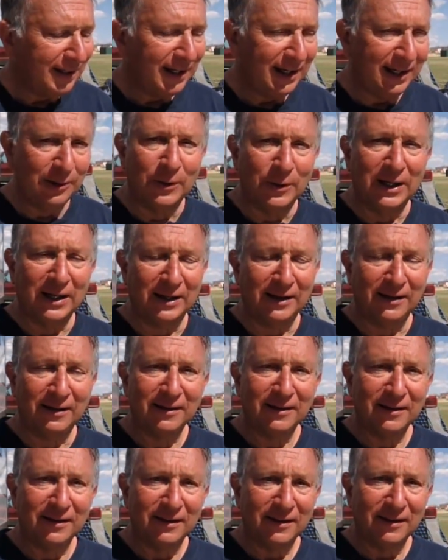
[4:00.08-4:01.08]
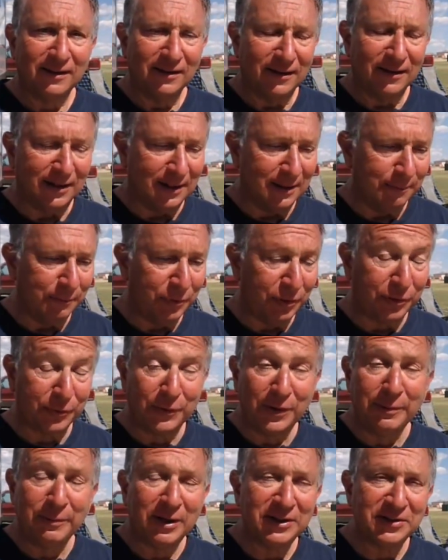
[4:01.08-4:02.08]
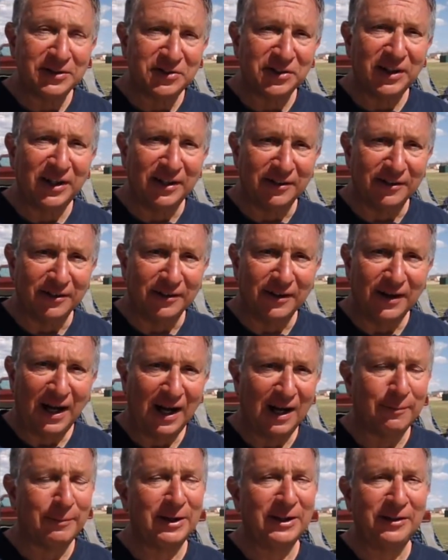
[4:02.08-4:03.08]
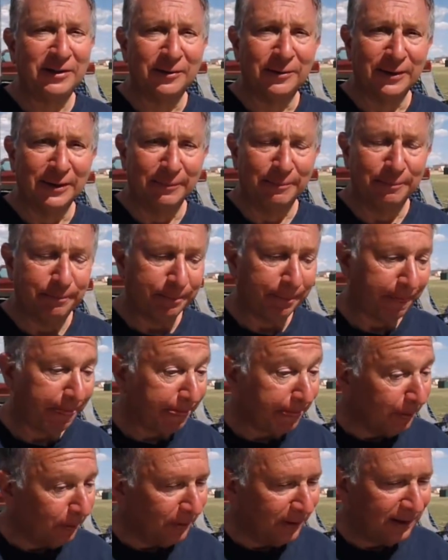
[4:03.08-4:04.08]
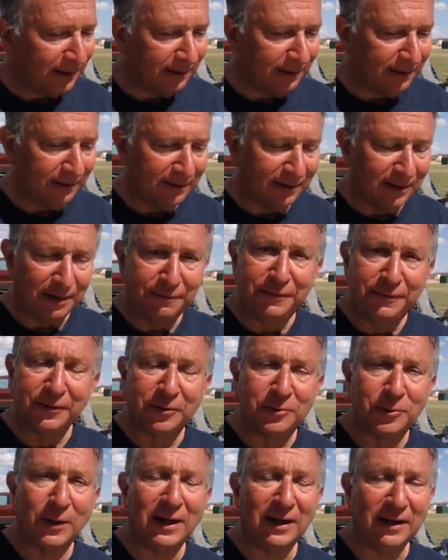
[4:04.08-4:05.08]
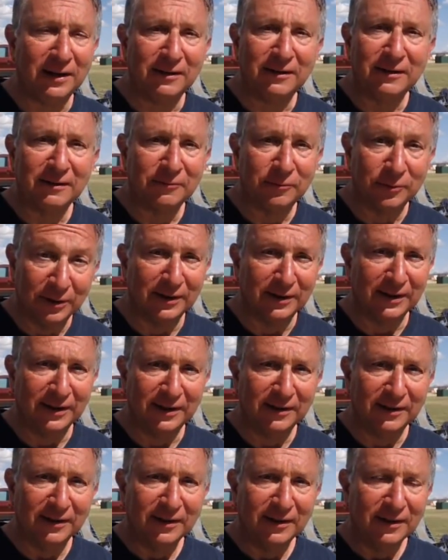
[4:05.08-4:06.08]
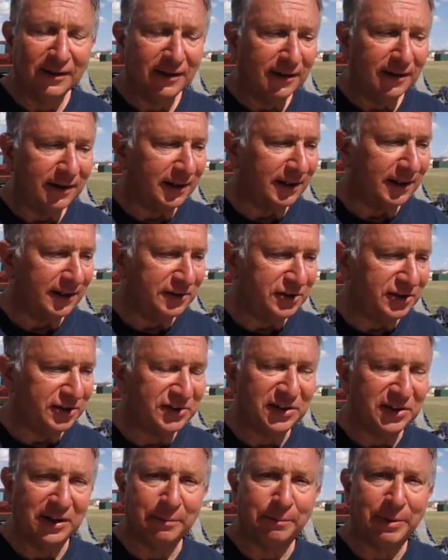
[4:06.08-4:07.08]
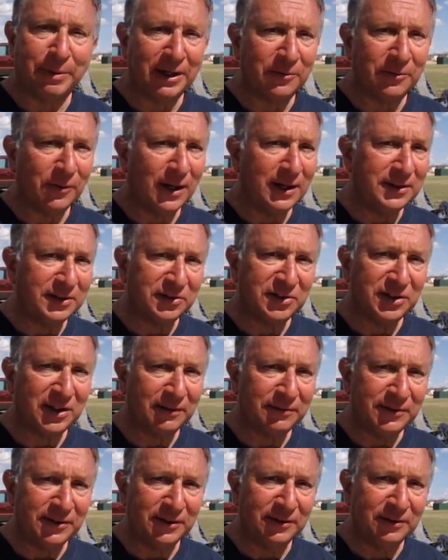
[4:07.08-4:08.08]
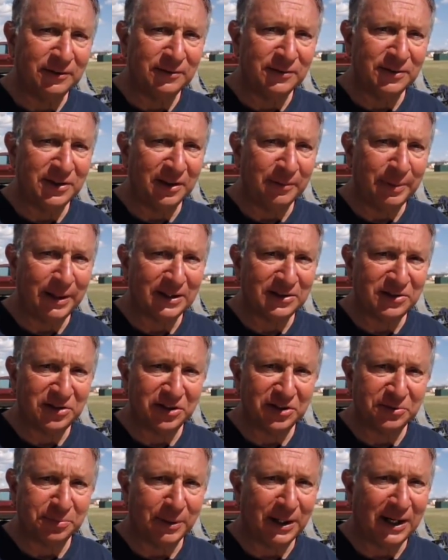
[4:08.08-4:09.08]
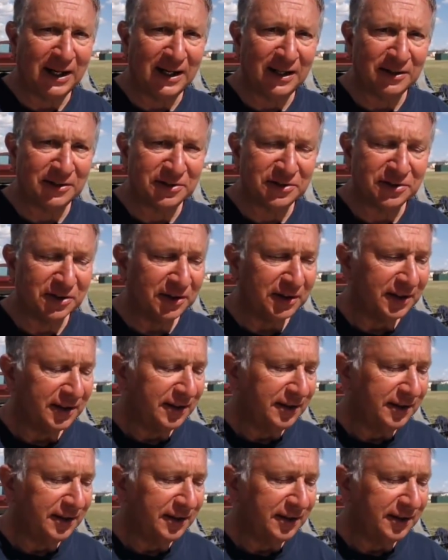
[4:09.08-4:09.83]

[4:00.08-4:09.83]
Anyway, 3 months later, how am I doing? Well, I feel great, really. Just did a bike ride this afternoon, did about 6 miles.